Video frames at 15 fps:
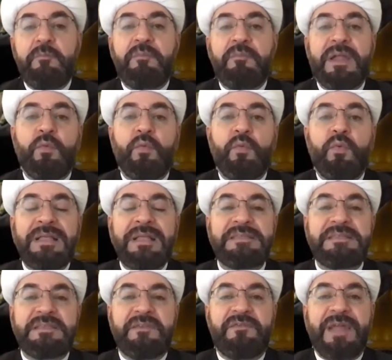But
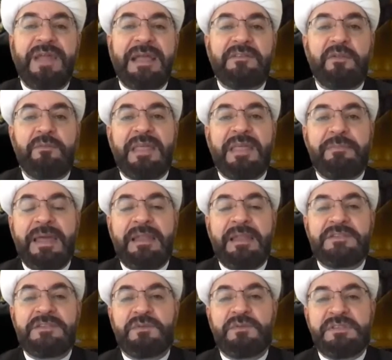once fractal
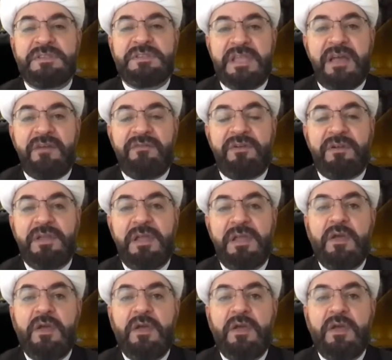mathematics was discovered,